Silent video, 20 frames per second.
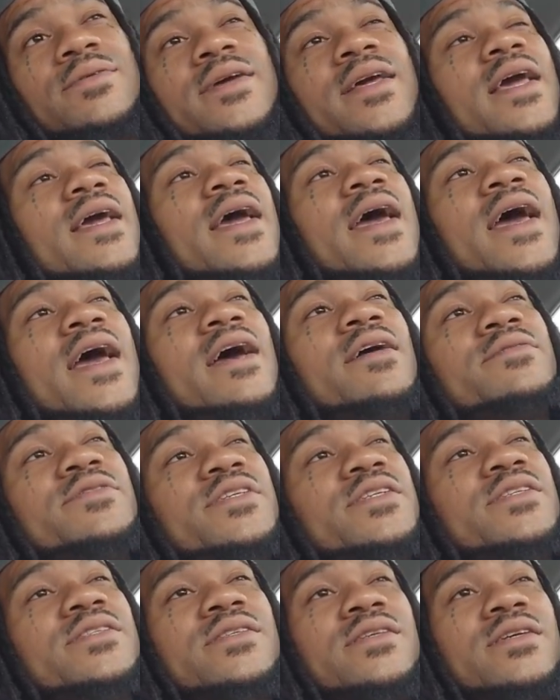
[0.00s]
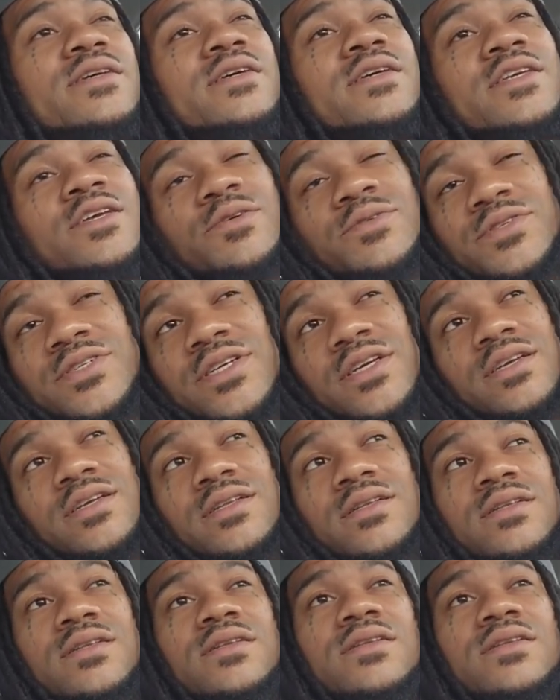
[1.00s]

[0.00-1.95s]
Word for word: You can't have just your shit.